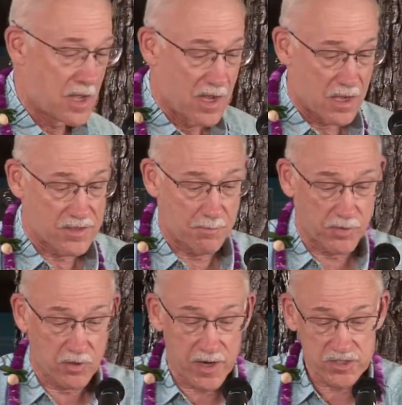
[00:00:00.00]
the
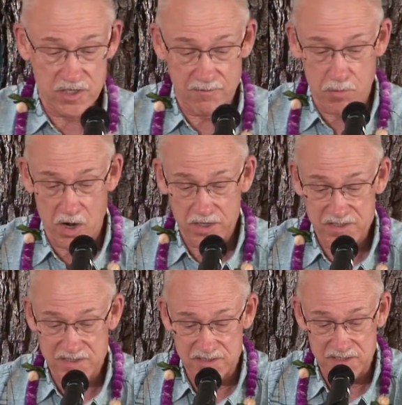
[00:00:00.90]
progression of
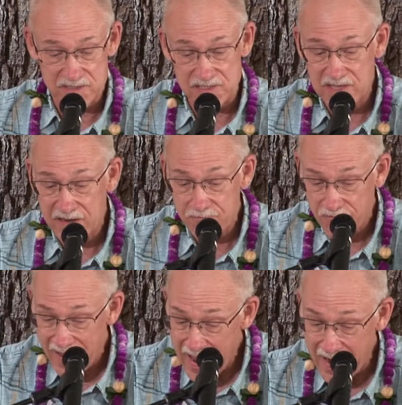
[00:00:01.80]
Parkinson's disease. And in
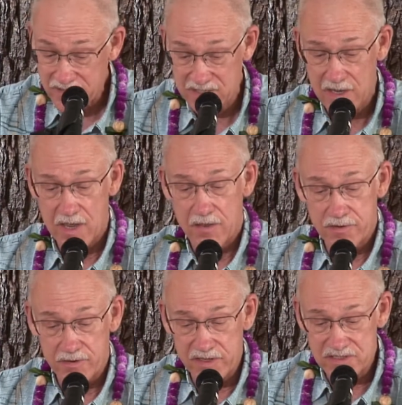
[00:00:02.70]
fact,
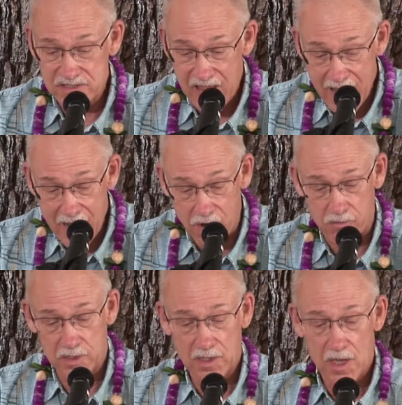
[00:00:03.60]
there is now
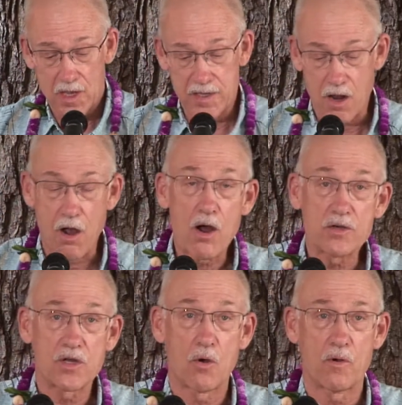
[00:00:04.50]
an
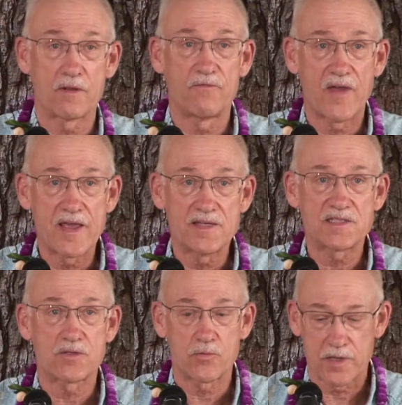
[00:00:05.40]
ongoing phase
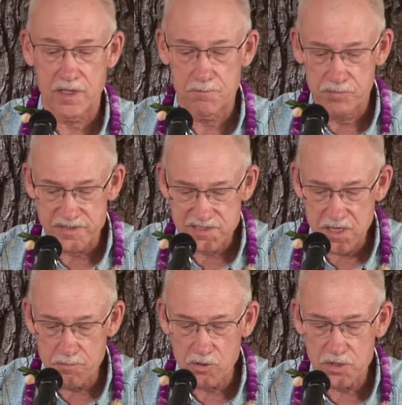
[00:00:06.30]
3
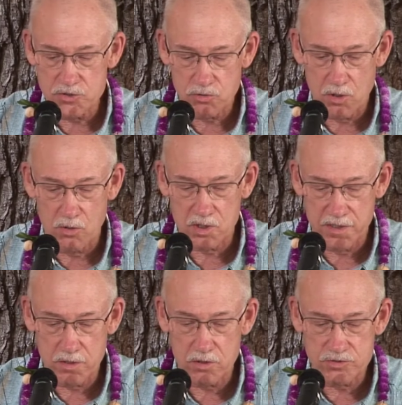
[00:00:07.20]
placebo-controlled
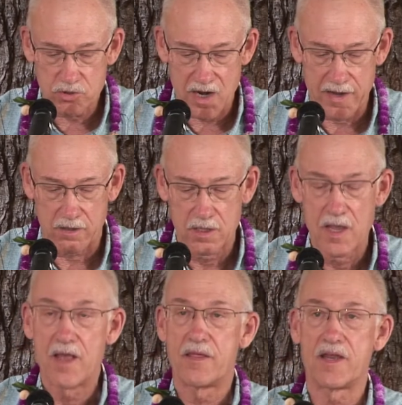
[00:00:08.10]
clinical trial
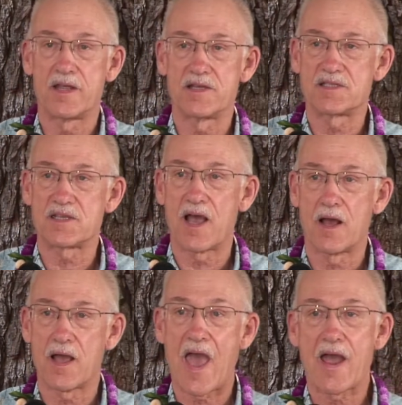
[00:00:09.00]
that is
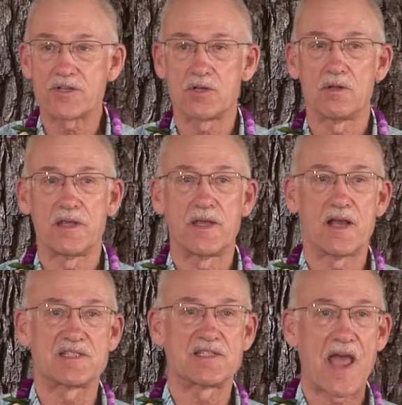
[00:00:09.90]
actually
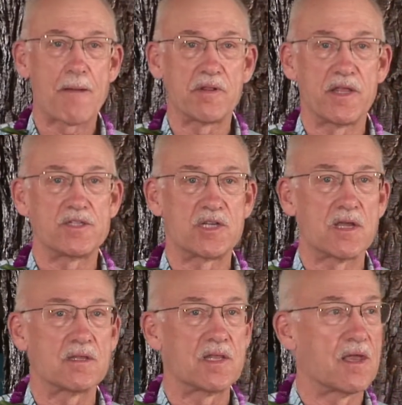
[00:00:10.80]

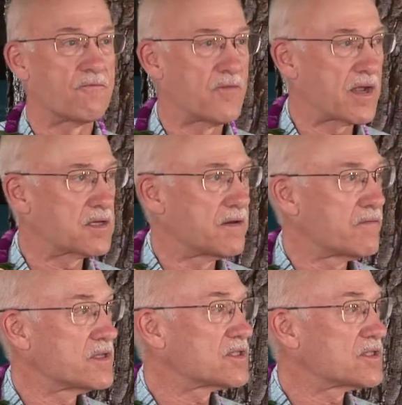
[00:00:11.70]
establishing the effectiveness